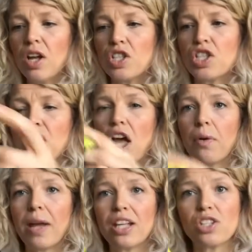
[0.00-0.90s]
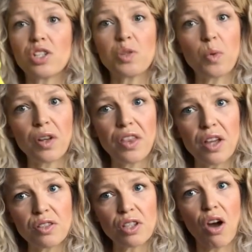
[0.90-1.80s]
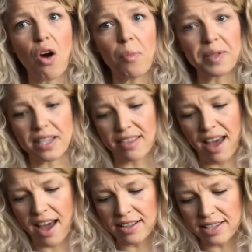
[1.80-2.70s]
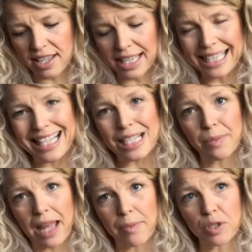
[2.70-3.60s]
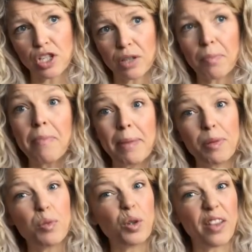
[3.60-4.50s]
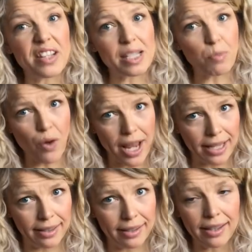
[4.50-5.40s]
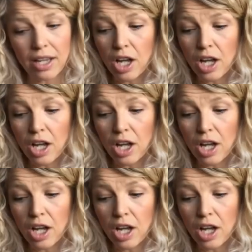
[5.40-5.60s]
So it's just one of those tops that you need to be able to, maybe more in the spring.